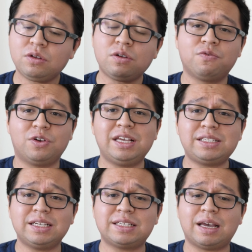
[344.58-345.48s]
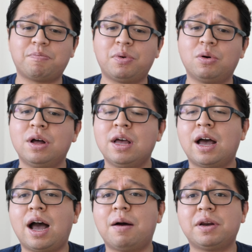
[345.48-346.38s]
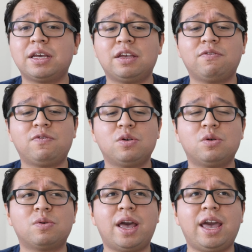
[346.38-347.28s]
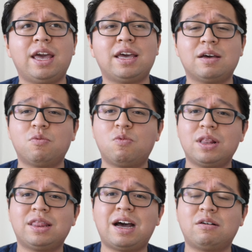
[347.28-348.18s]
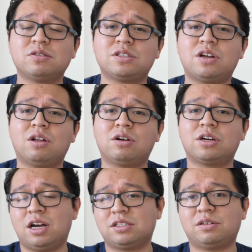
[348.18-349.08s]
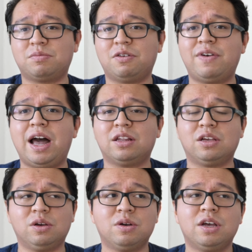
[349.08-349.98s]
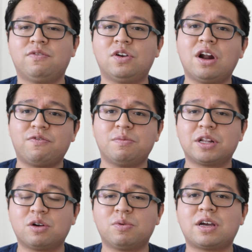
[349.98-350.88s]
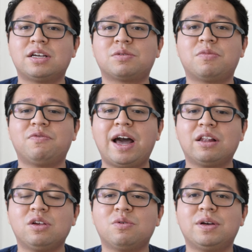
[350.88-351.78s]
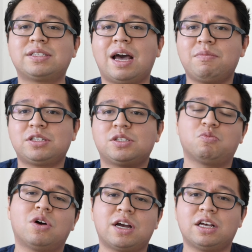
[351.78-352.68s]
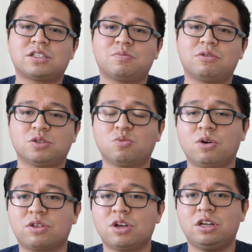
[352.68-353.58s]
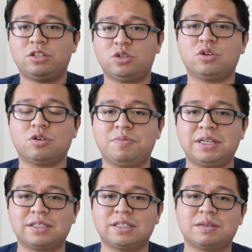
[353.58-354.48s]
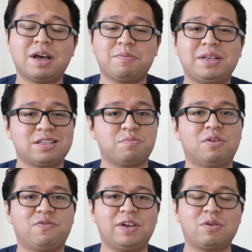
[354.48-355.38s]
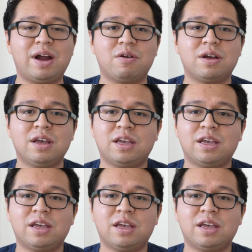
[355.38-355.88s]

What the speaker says: For this example, I'm going to give you a $1,000 customer value. If you're not familiar with customer value, it's how much one customer is worth to your business. It might be simple to figure out.